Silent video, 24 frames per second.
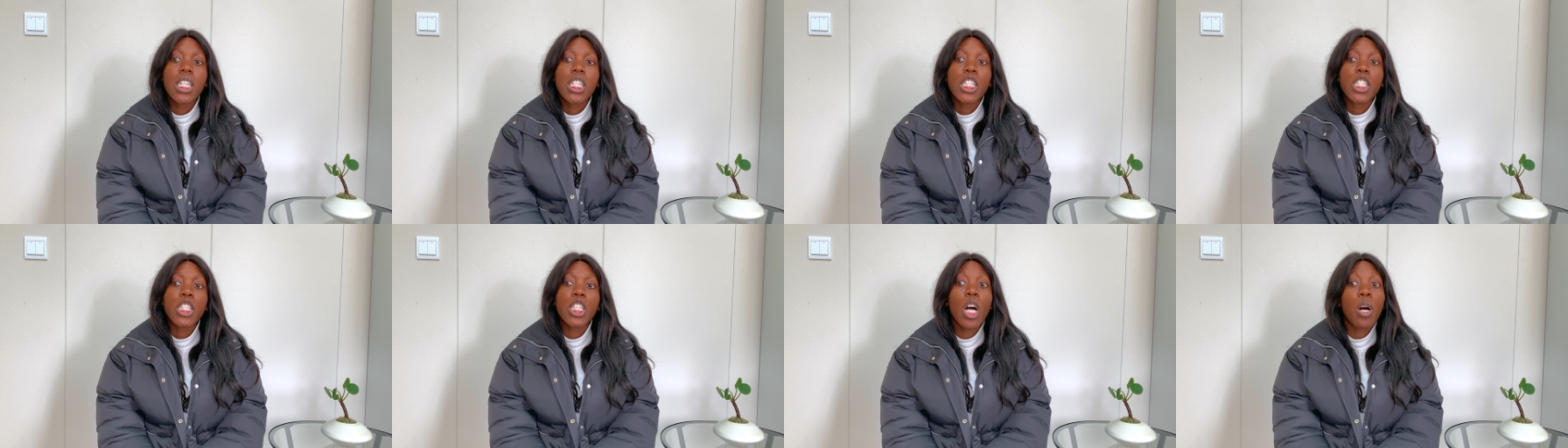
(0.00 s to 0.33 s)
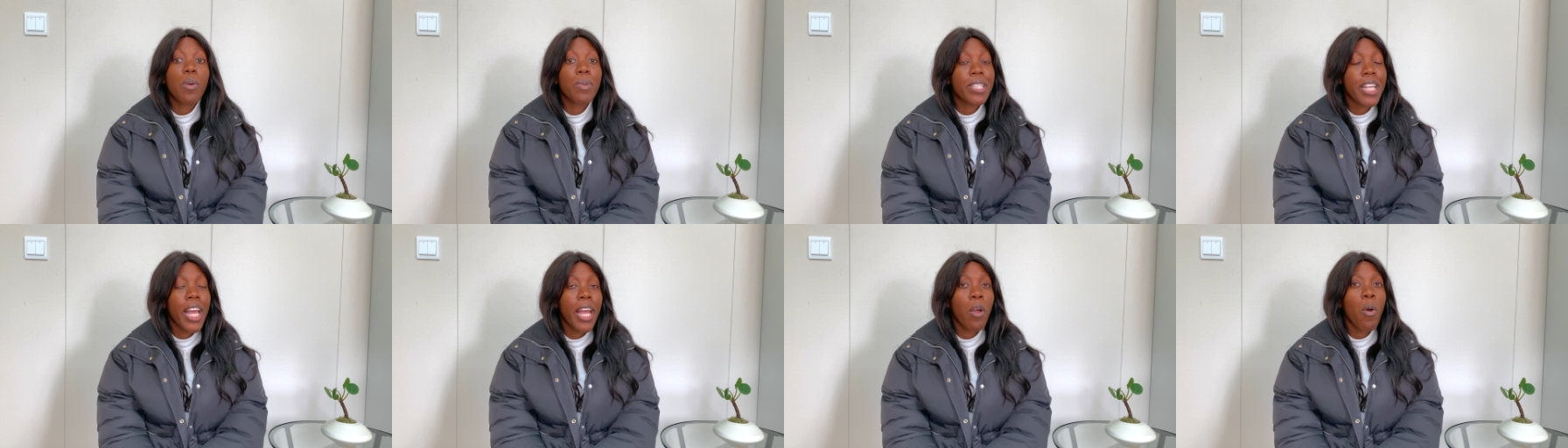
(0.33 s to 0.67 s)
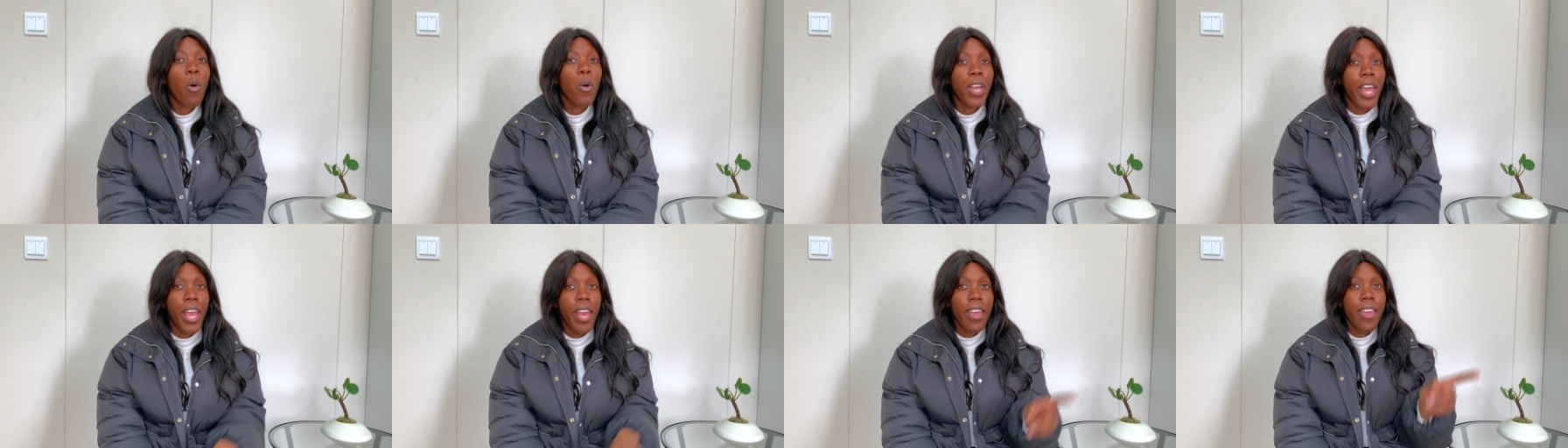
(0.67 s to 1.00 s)
So I was like,
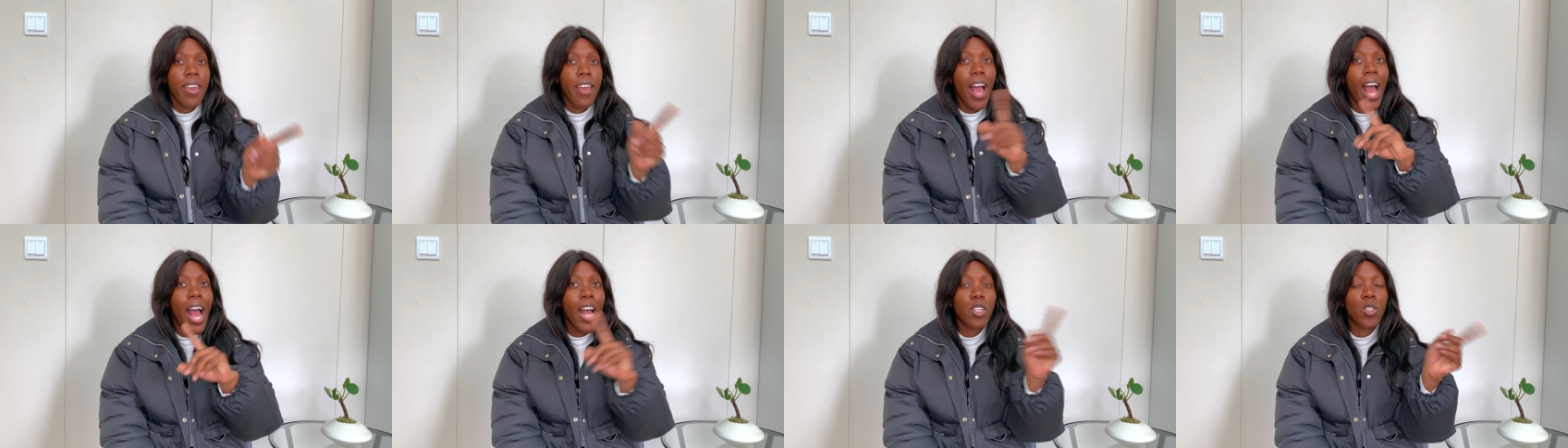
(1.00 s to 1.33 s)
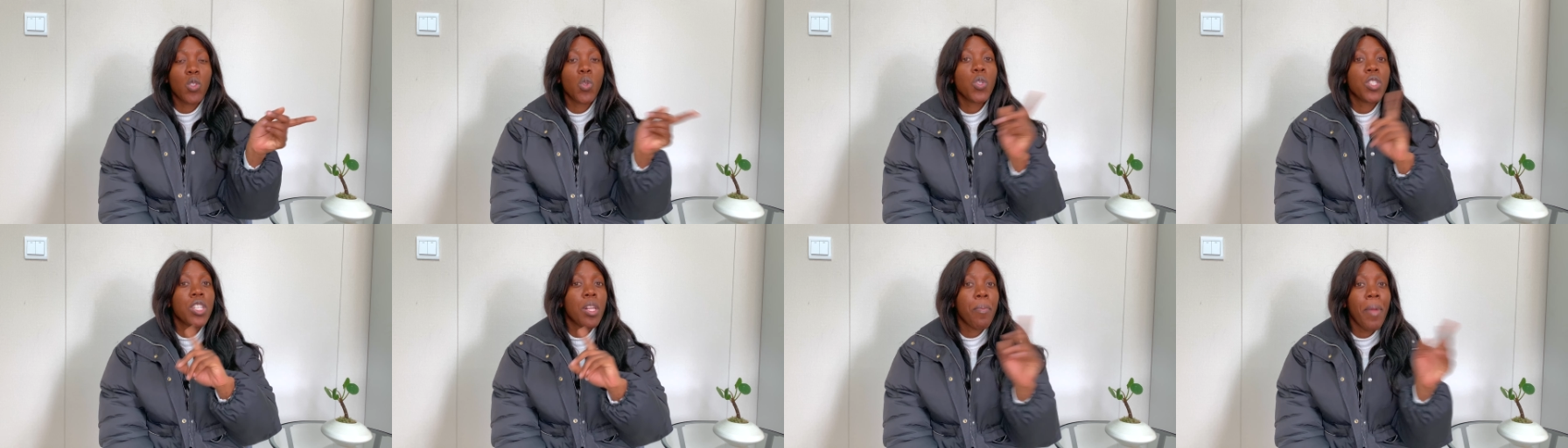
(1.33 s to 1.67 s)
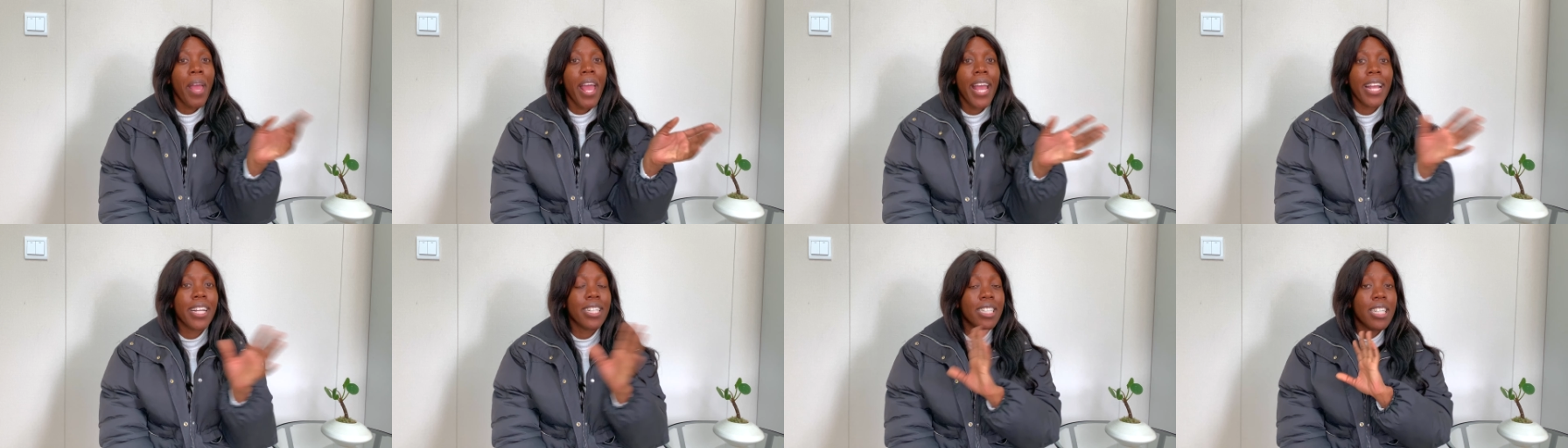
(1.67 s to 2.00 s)
okay, I saw some
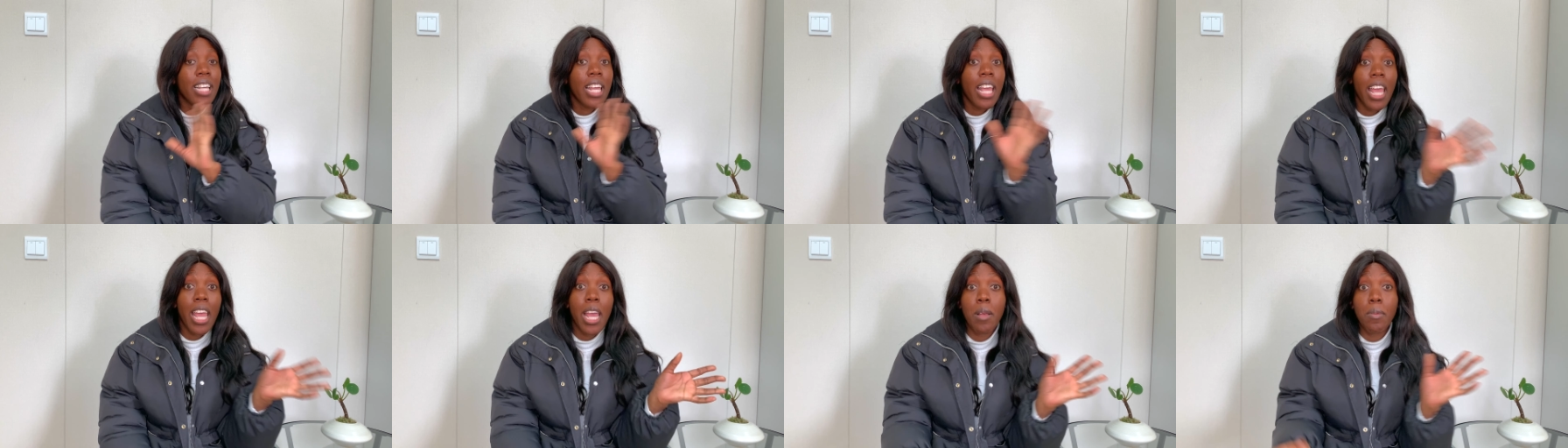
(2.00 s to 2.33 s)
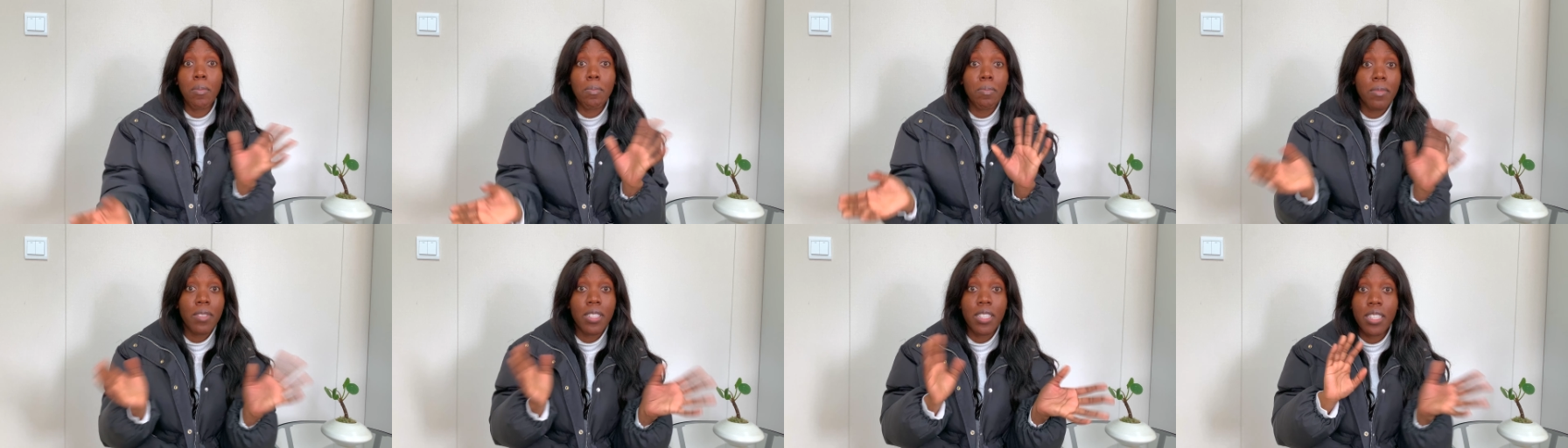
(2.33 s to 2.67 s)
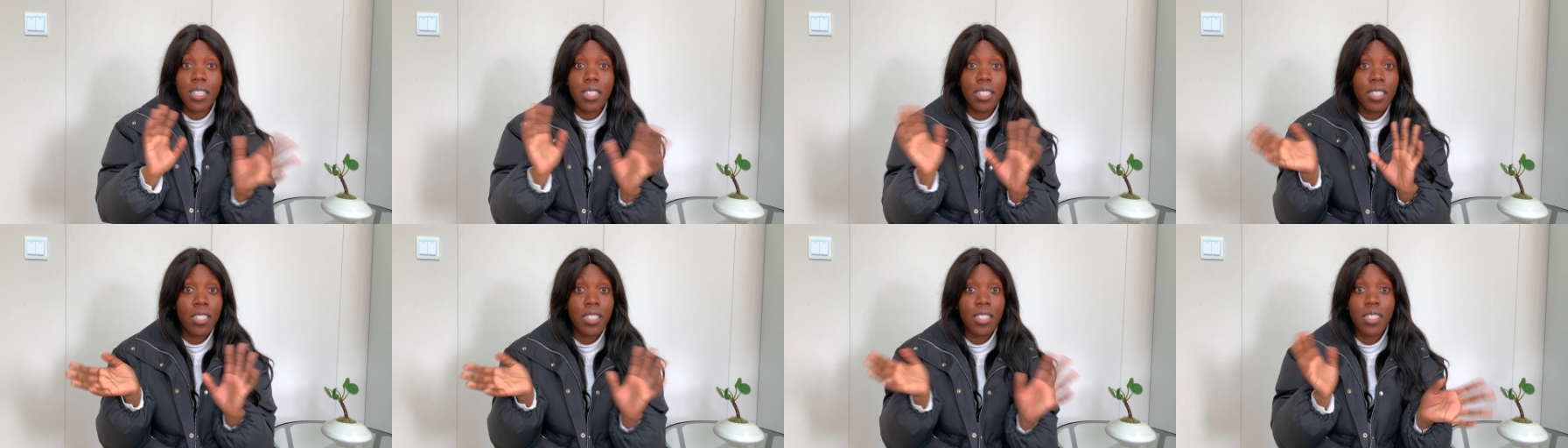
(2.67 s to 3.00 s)
A T
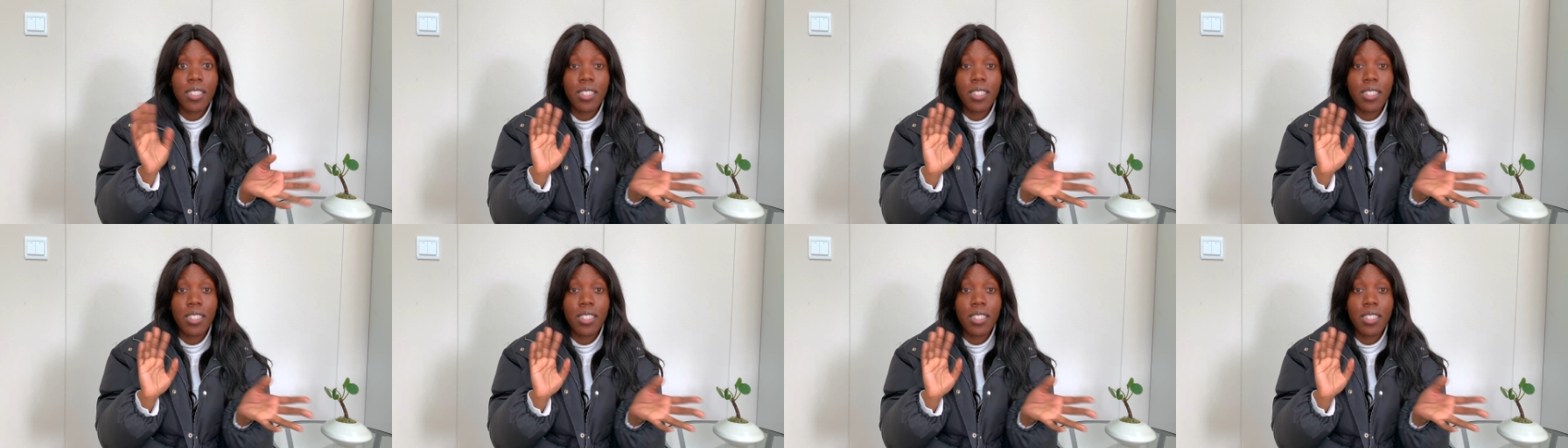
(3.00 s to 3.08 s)
Ms.